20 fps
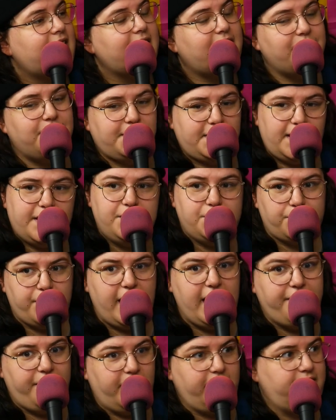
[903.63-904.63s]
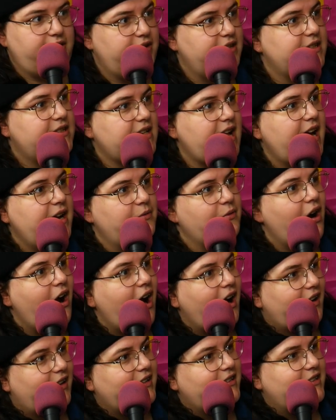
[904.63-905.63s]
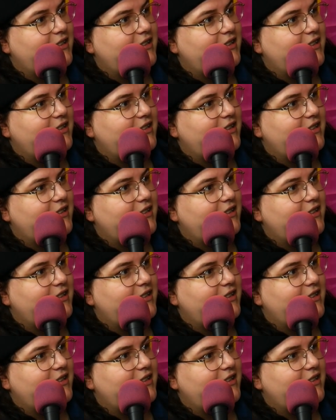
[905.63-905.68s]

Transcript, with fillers: Like he was gonna drive onto the sidewalk